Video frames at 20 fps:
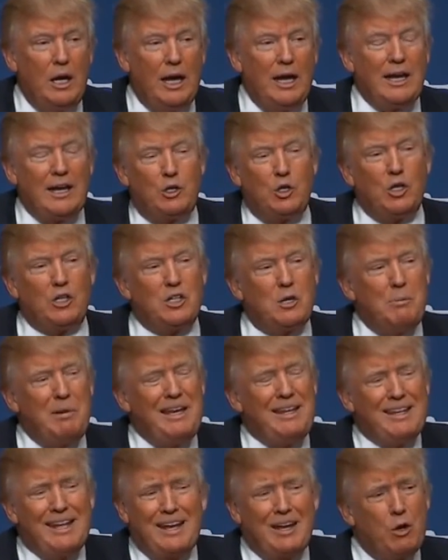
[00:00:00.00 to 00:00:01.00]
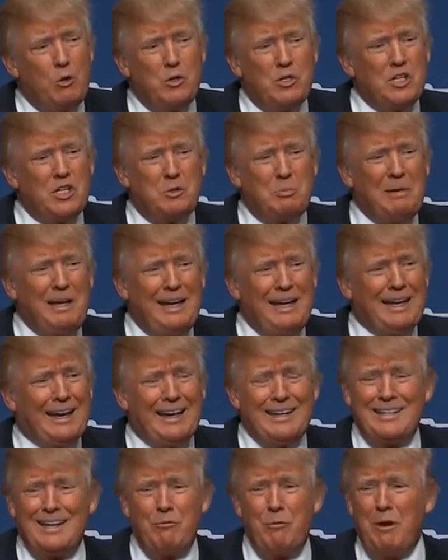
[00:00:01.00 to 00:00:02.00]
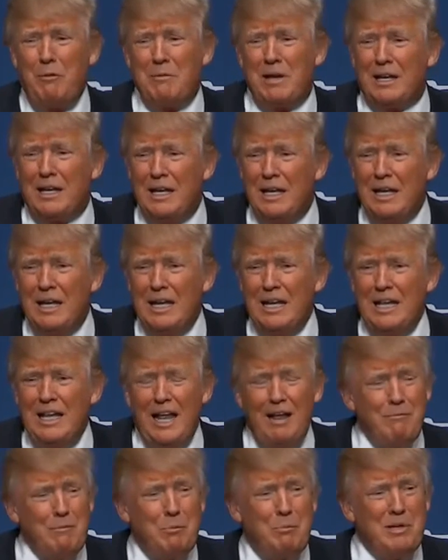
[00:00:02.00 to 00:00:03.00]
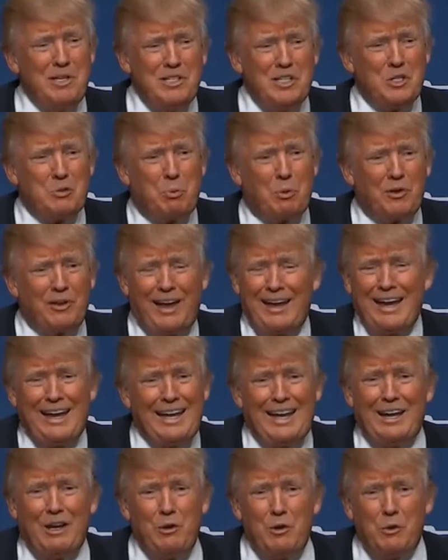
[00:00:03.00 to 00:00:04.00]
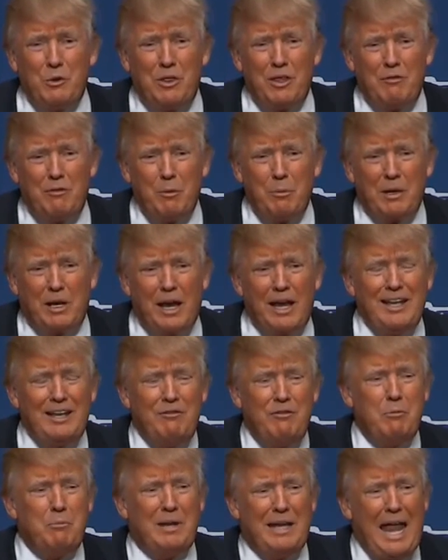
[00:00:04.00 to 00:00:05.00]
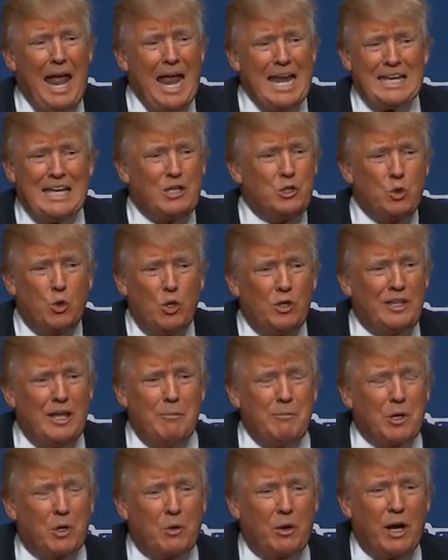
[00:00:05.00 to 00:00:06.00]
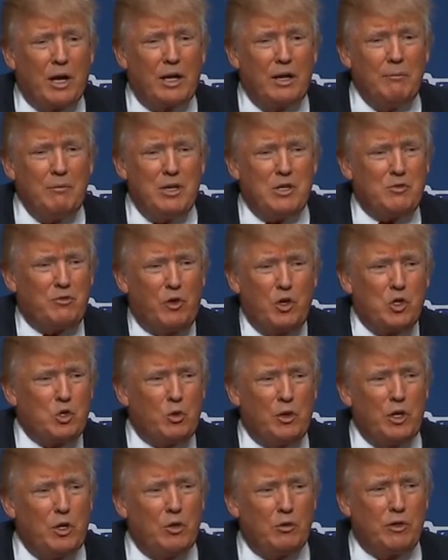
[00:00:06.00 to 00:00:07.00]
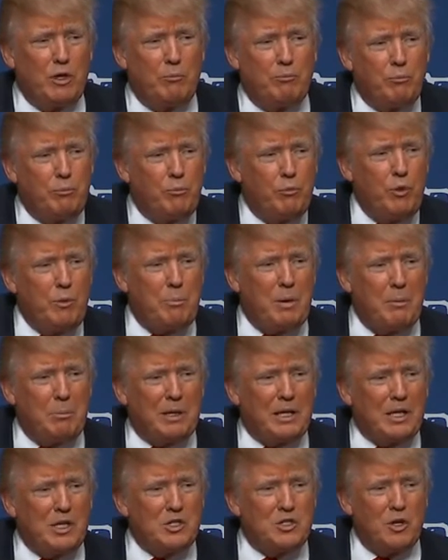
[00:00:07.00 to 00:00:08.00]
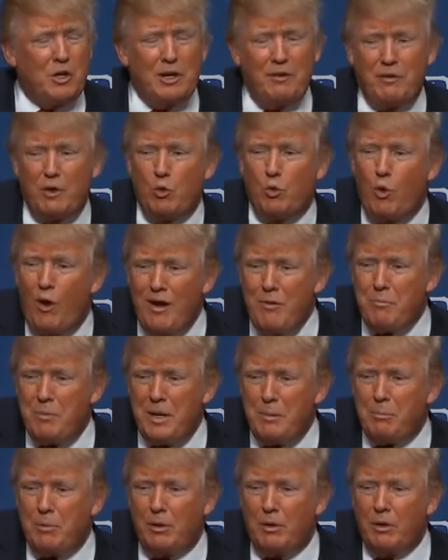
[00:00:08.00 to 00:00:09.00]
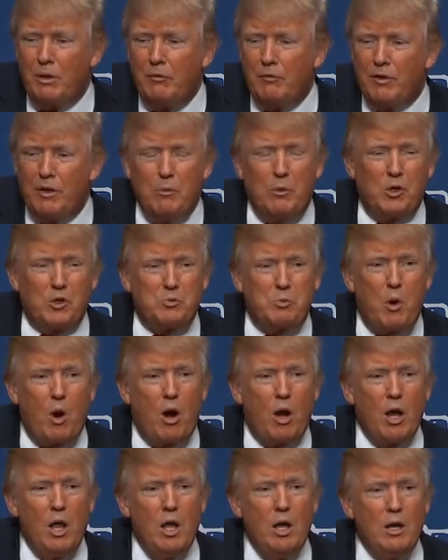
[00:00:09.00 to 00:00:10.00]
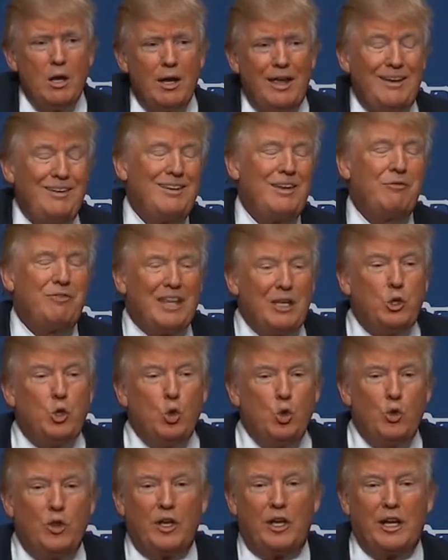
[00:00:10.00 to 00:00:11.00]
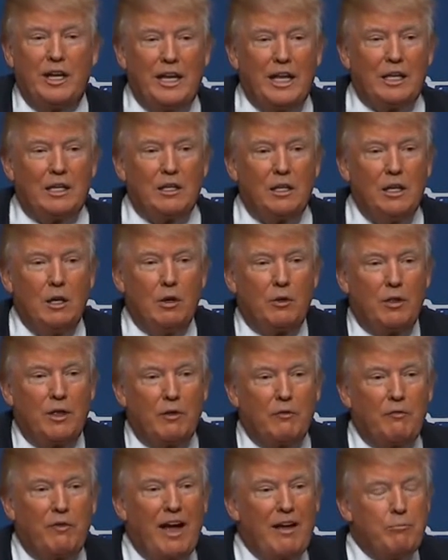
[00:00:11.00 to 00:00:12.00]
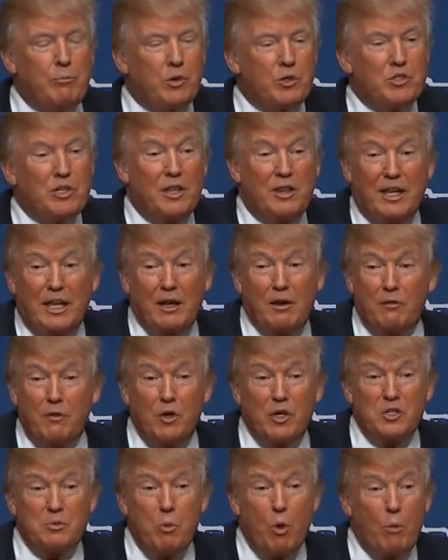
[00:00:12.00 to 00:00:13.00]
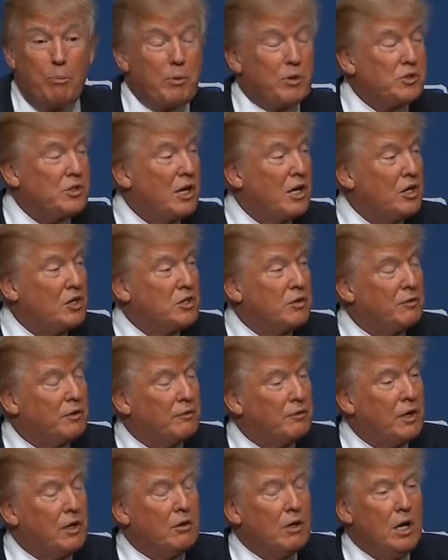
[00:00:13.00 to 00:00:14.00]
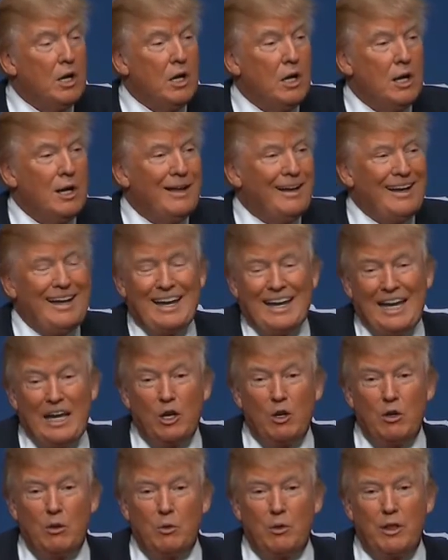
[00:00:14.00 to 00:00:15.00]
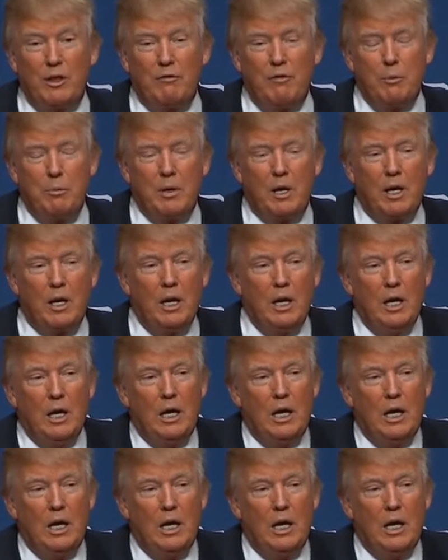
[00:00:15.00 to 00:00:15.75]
And I took some heat, and I always explain it. I say, wait a minute. I'm a business person. I got to get along with everybody. I live in Manhattan. It's all Democrat. I mean, it's virtually all. Republicans don't even run people for the most part. And if they do, they're going to get, you know, they're 5%. They get a very small percentage of the vote. Got to get along with everybody.